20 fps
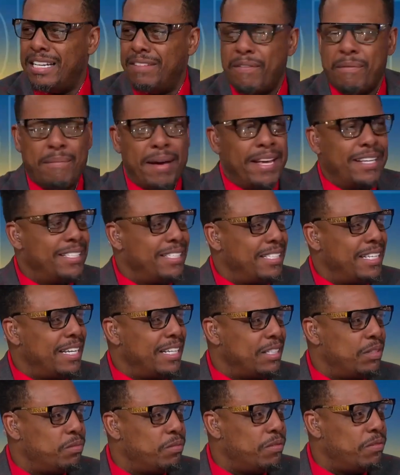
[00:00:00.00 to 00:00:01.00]
even make
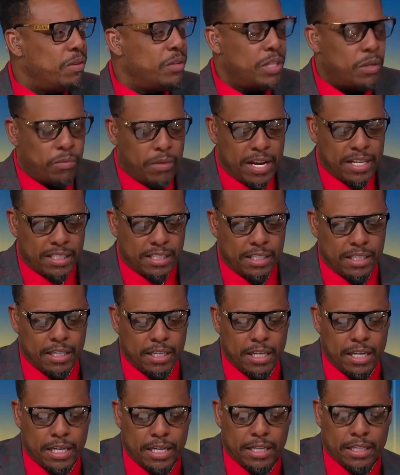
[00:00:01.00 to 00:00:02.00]
sense with, with the rest of the
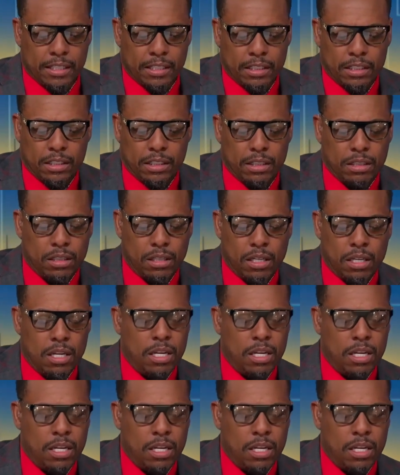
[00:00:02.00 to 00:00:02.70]
league. That's what they do.